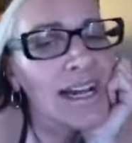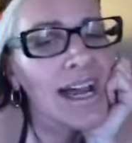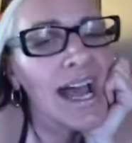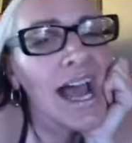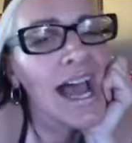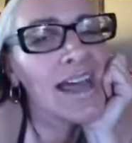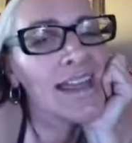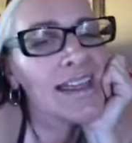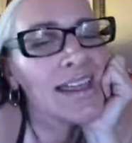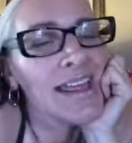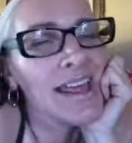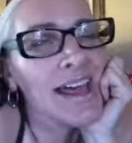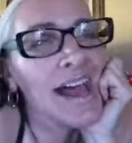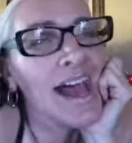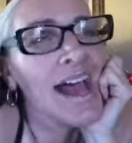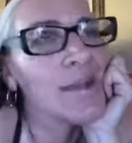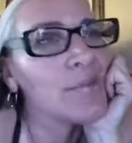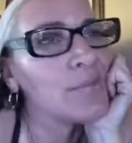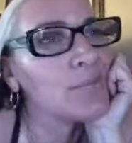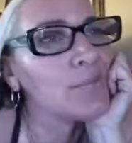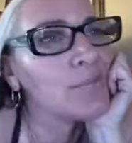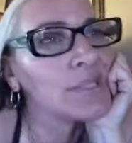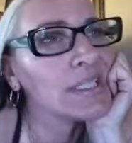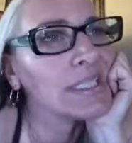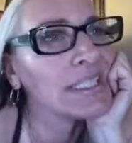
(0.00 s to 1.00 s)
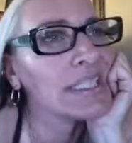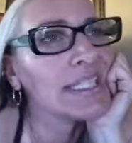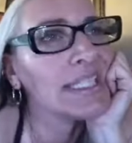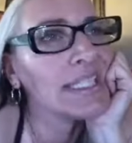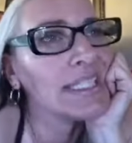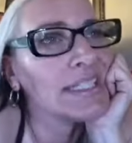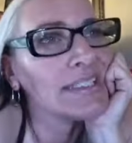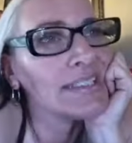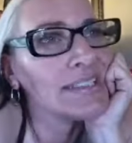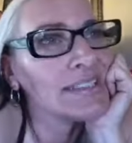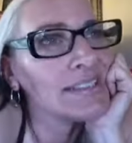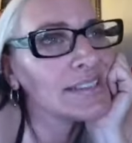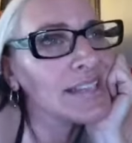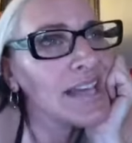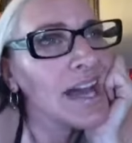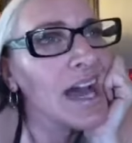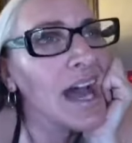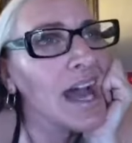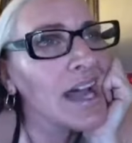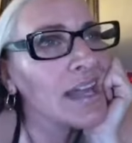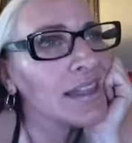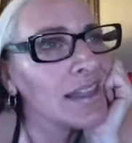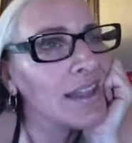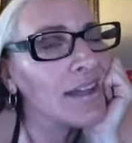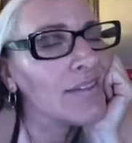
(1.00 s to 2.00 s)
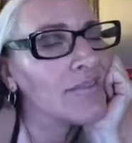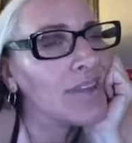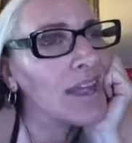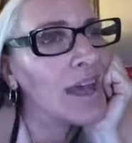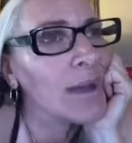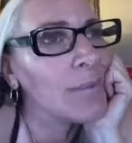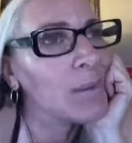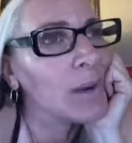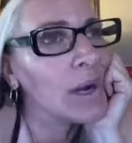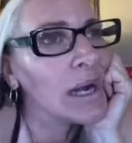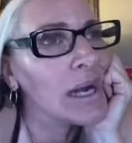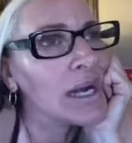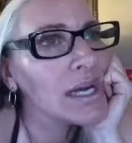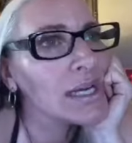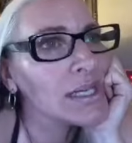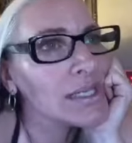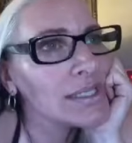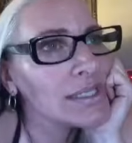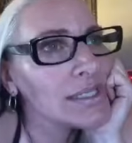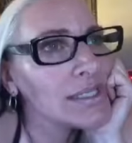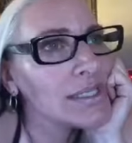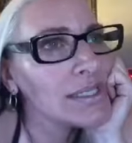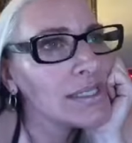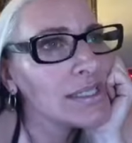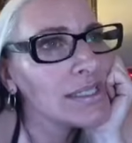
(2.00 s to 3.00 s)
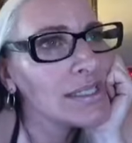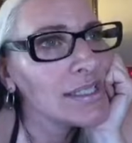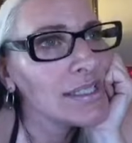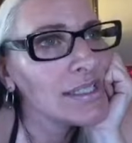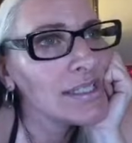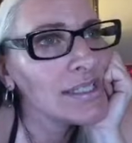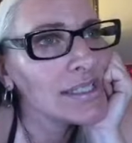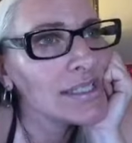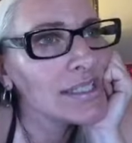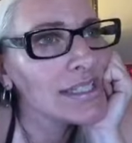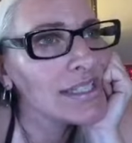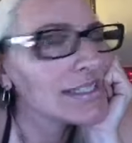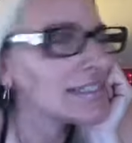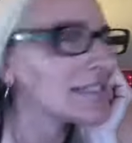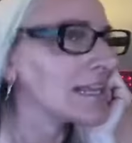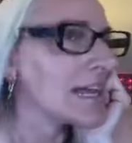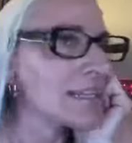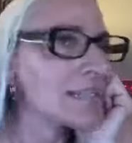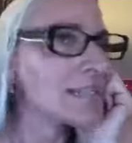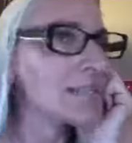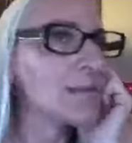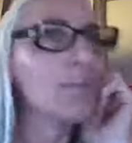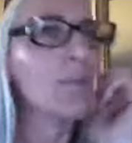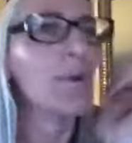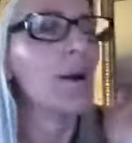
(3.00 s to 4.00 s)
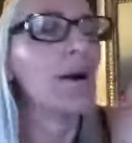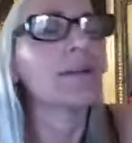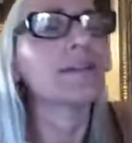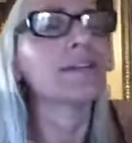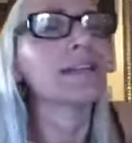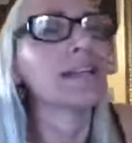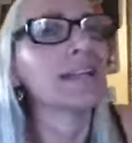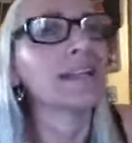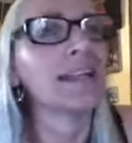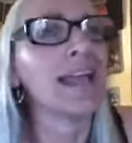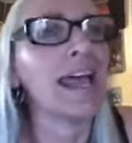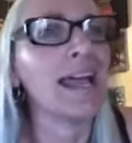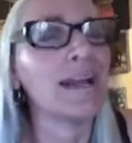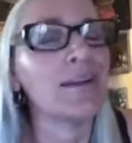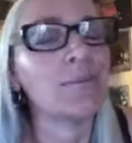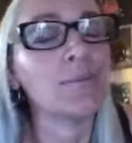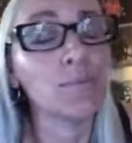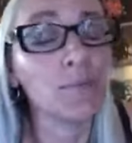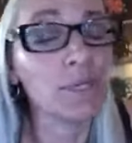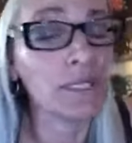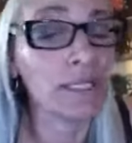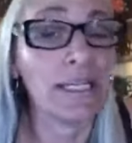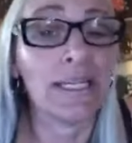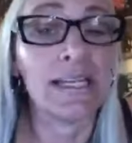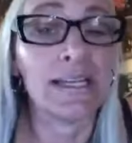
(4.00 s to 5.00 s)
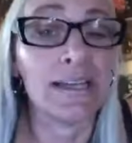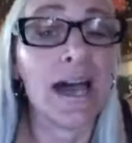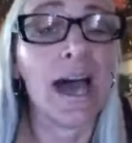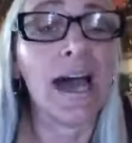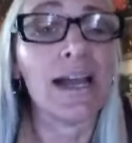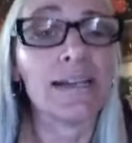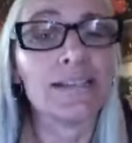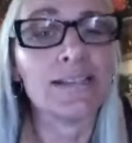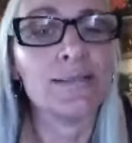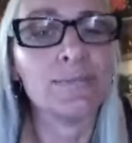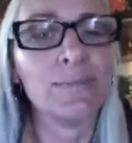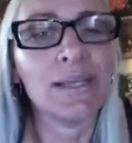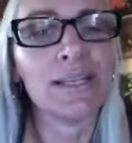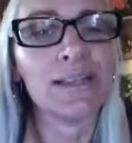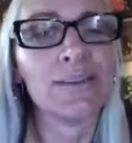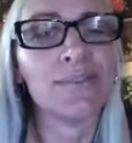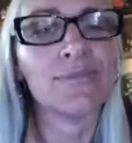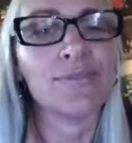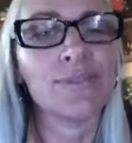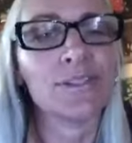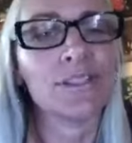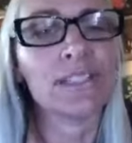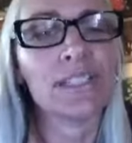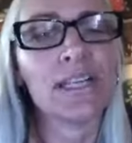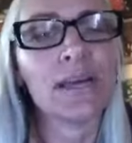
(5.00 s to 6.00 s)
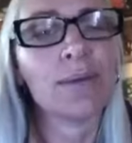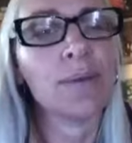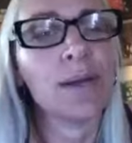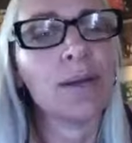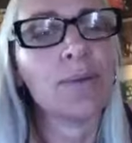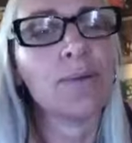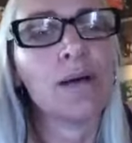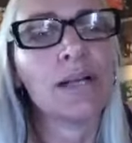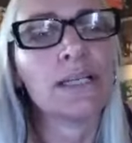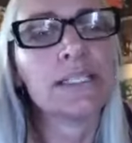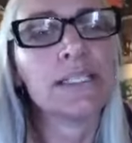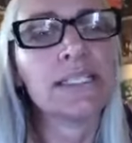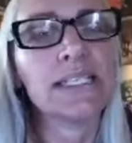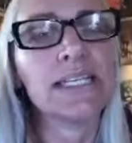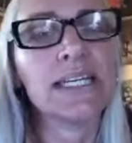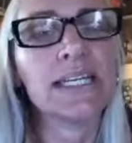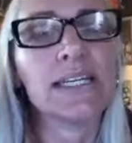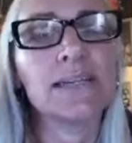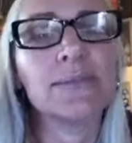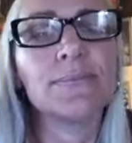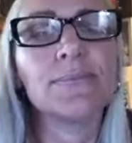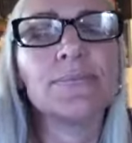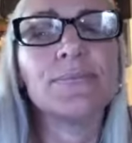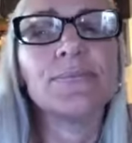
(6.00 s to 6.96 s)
I love that part, because that's the part that like really got to me the first time I watched it.